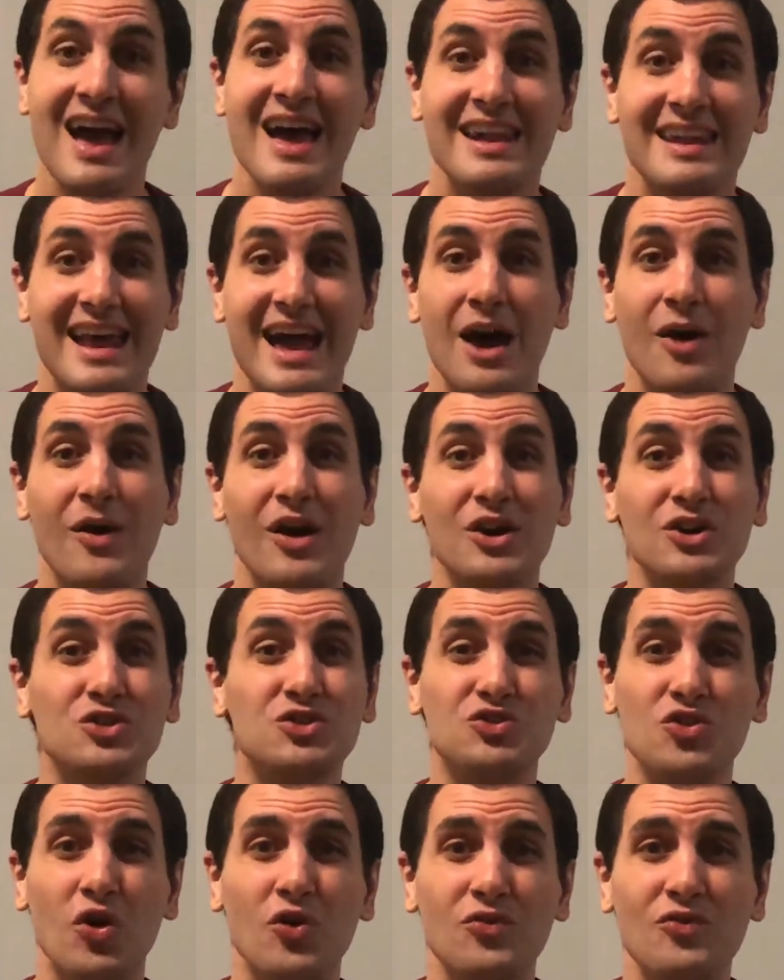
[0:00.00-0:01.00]
Now, a
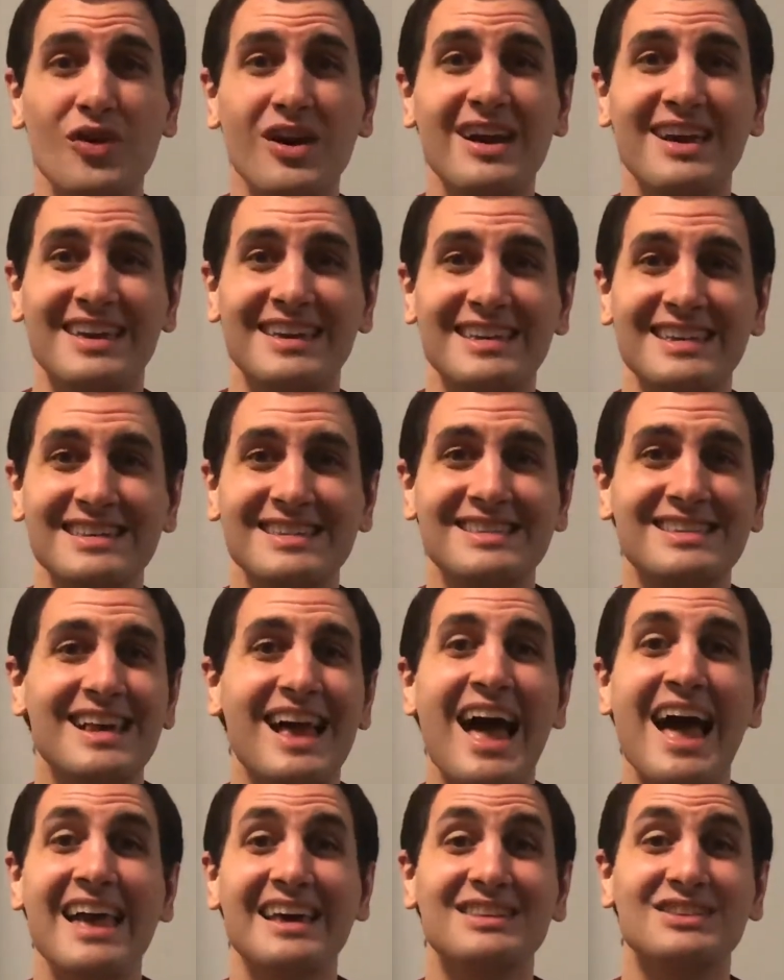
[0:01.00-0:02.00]
genre
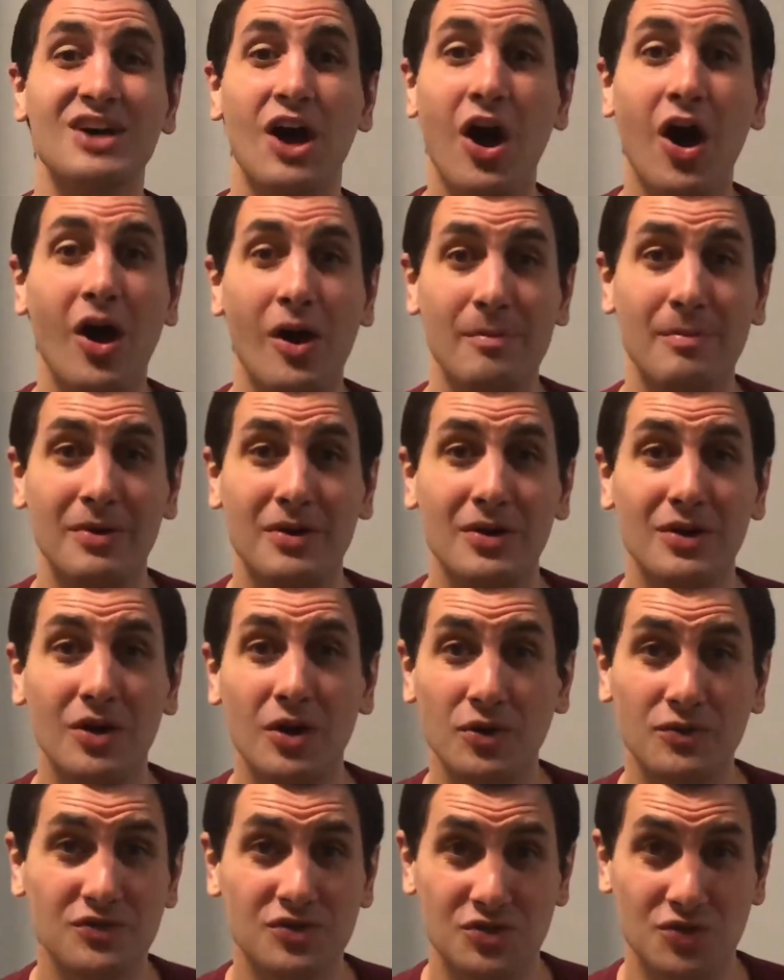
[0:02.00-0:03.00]
is a type
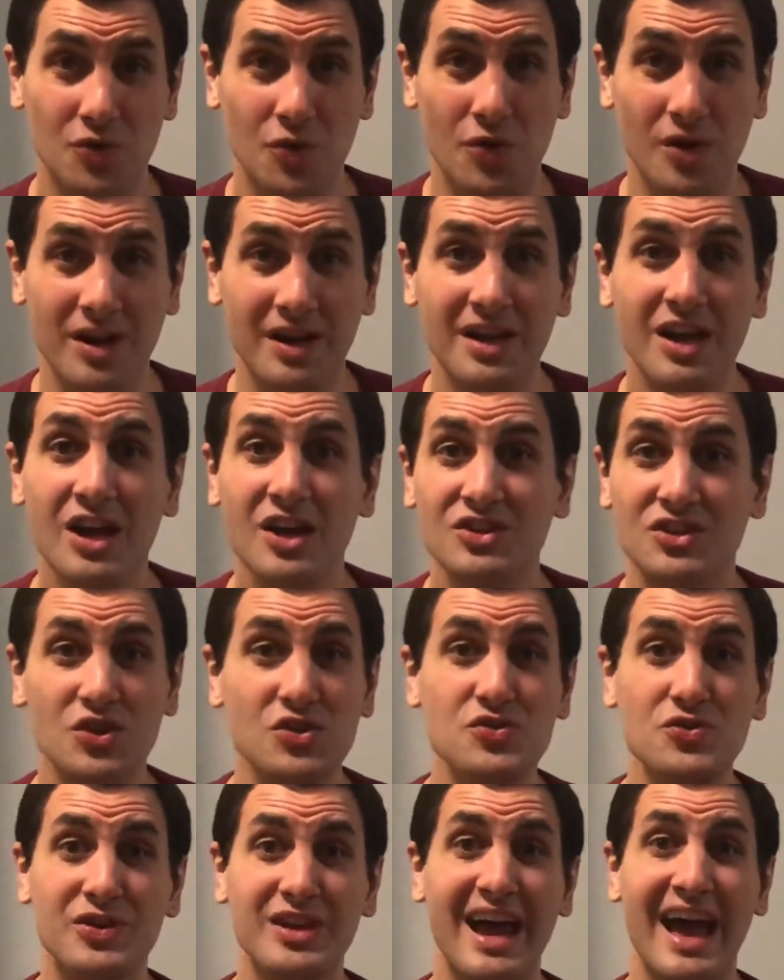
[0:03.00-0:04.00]
of story. So
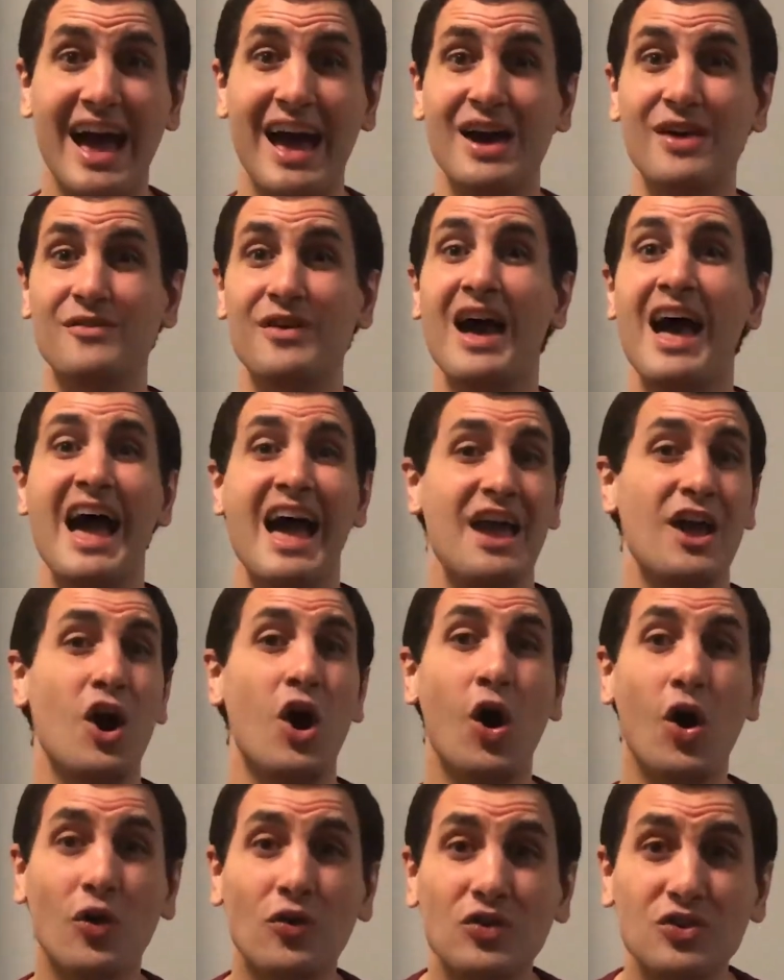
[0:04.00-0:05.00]
you can have a
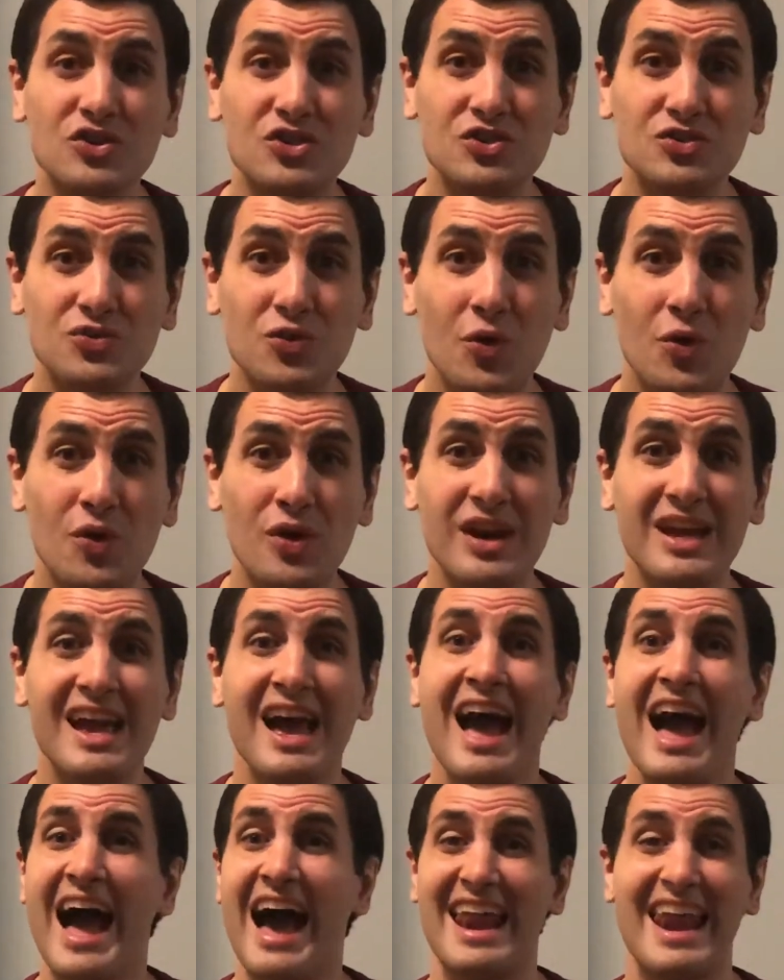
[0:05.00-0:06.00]
horror story,
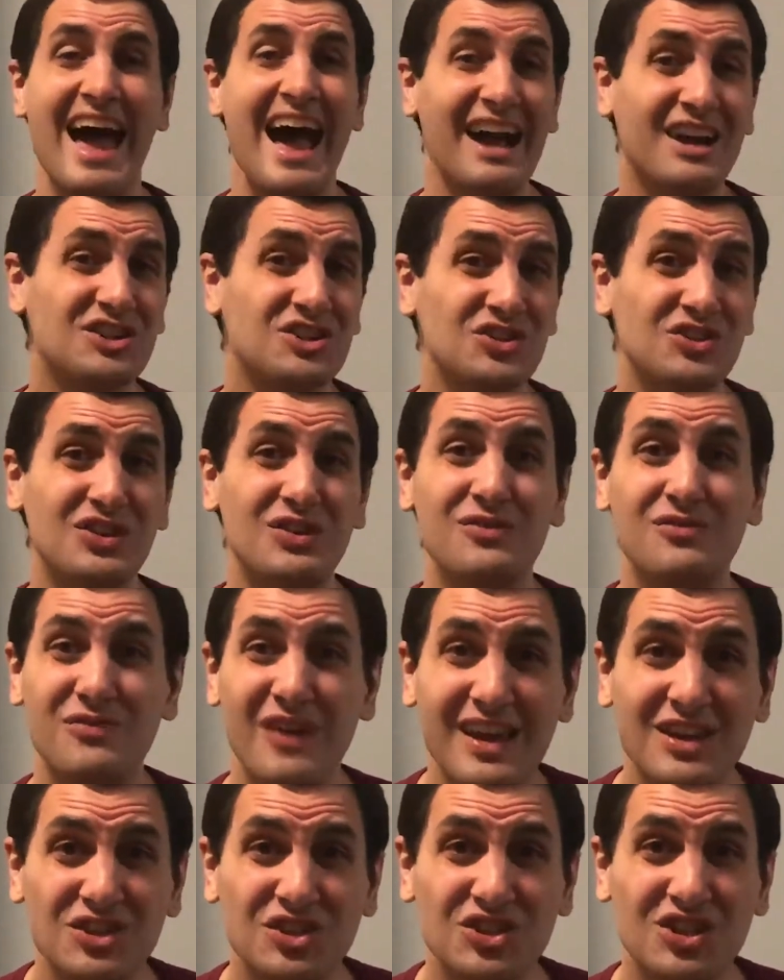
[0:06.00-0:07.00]
an action
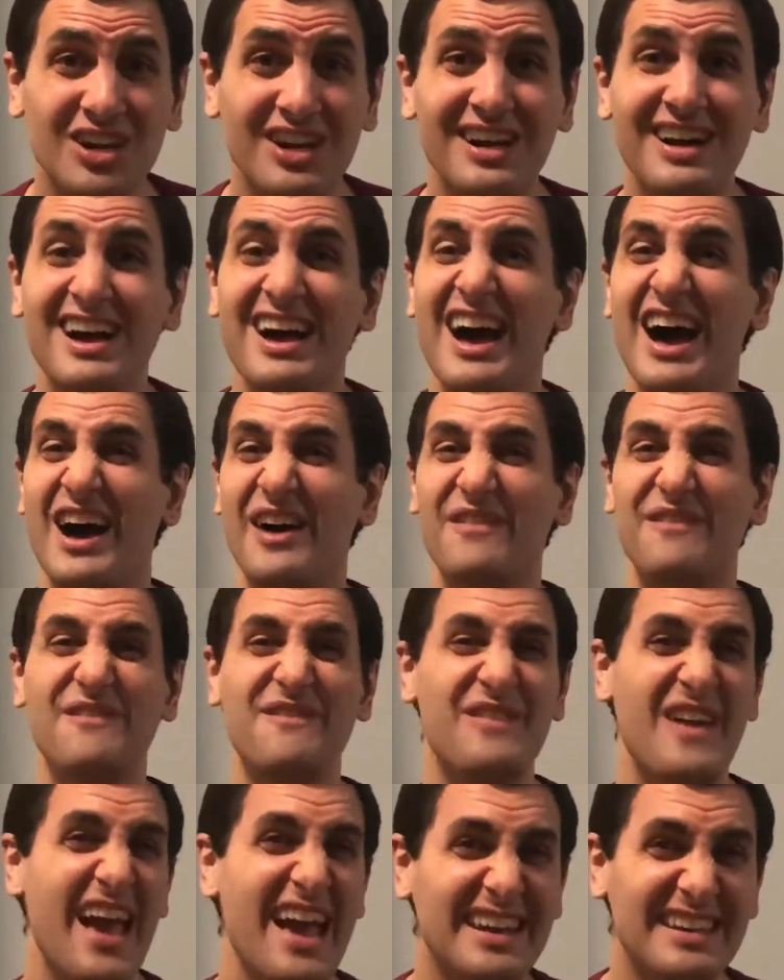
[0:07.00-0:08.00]
adventure, a
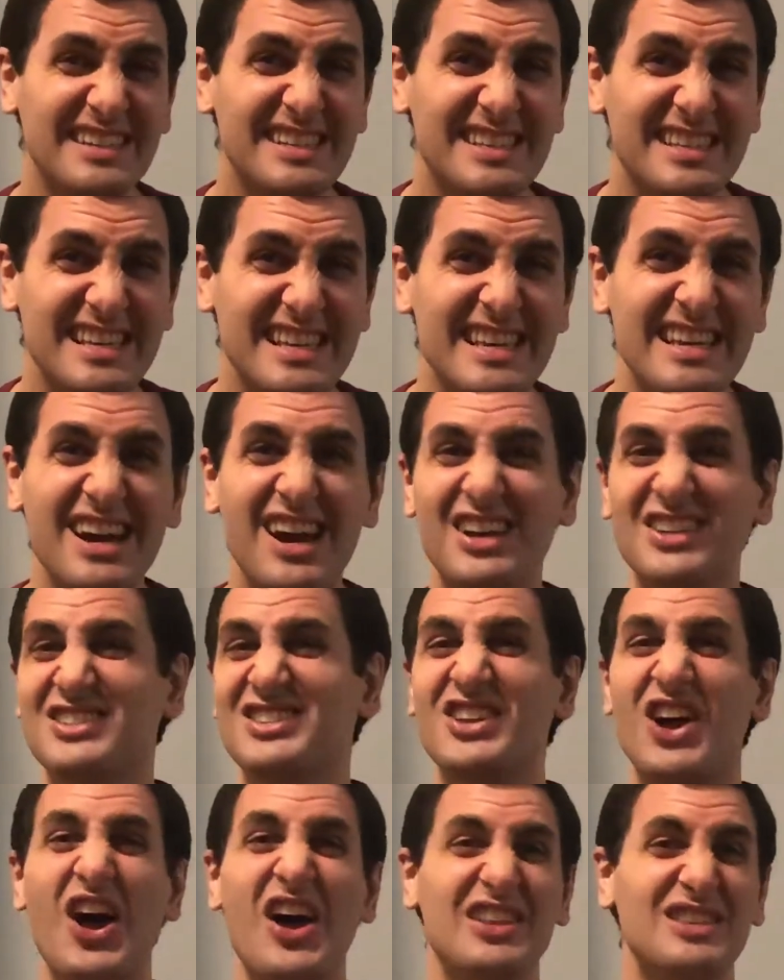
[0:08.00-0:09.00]
fantasy, a
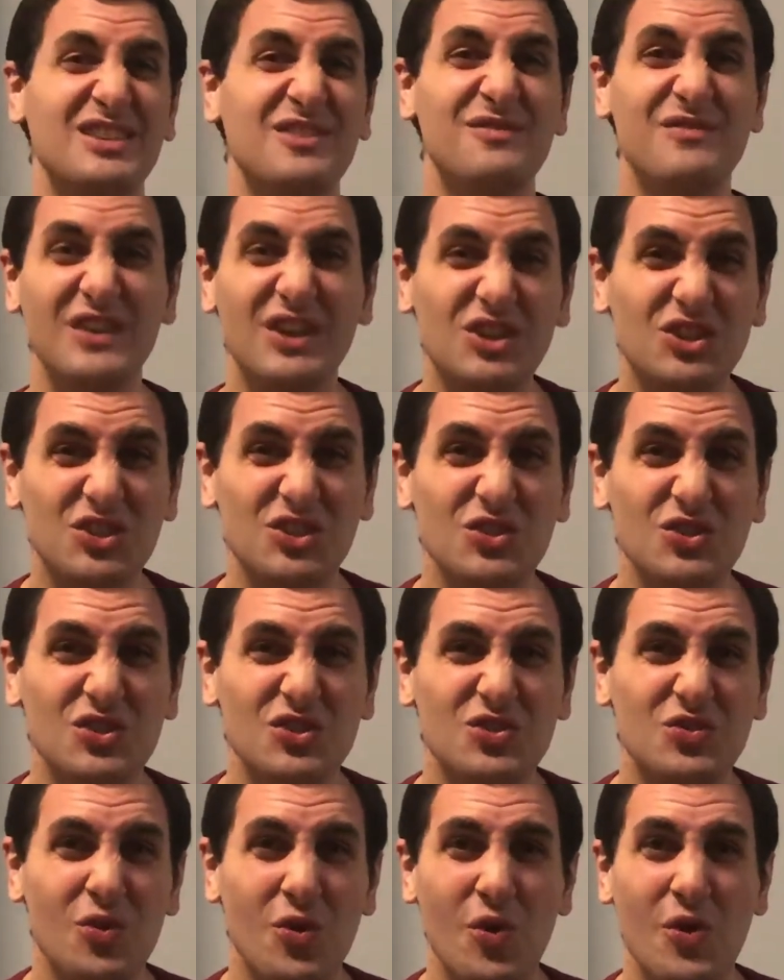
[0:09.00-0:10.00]
science fiction
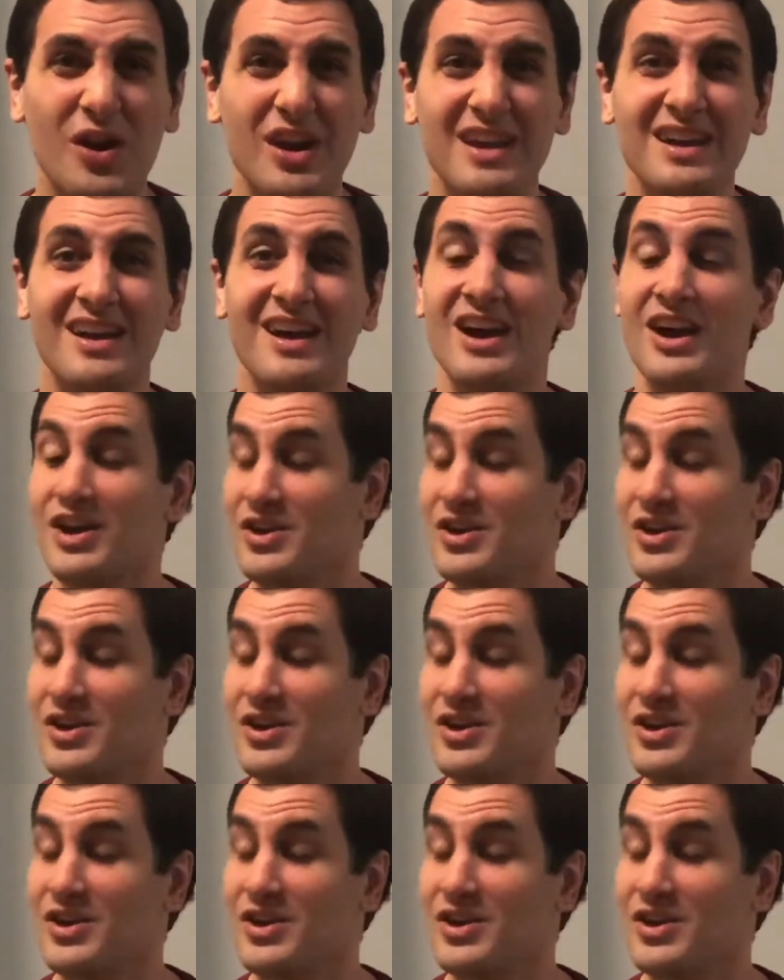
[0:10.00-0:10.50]
story.